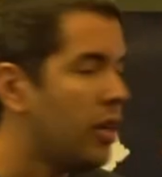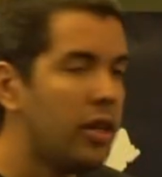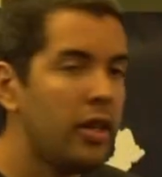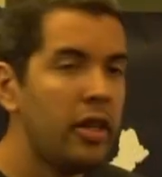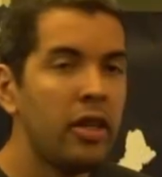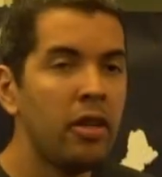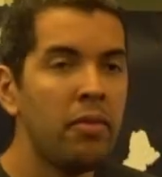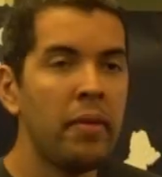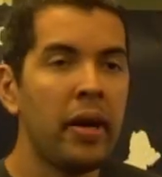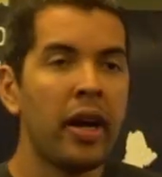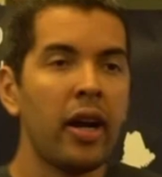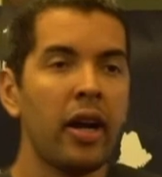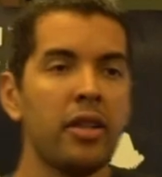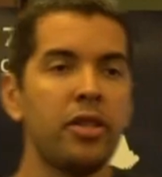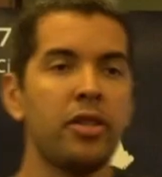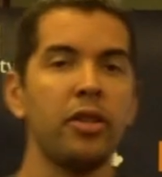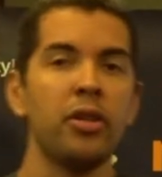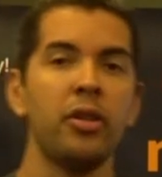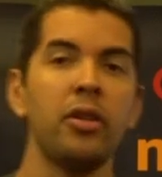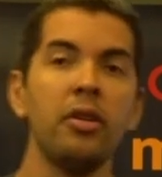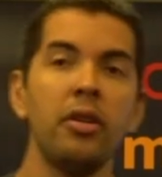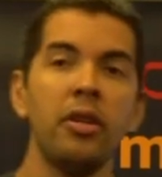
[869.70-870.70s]
The
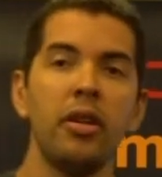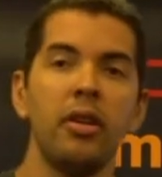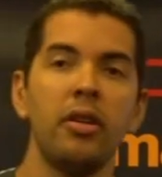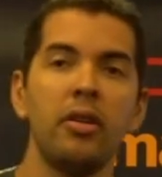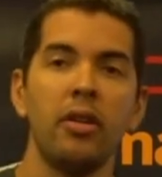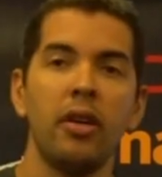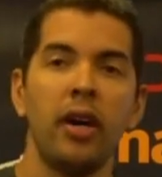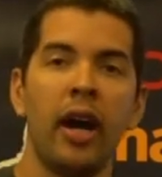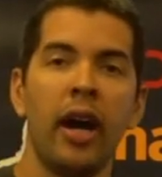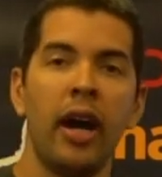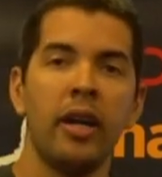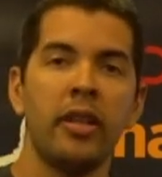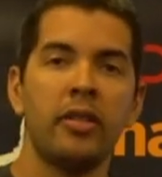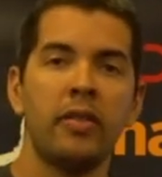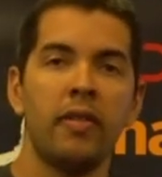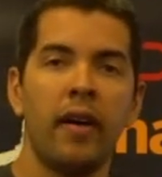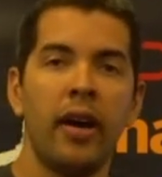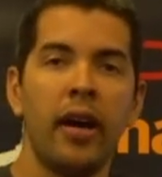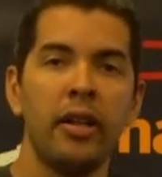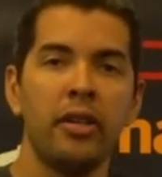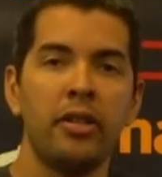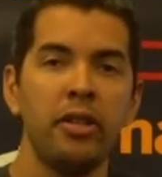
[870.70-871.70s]
nomenclature, I try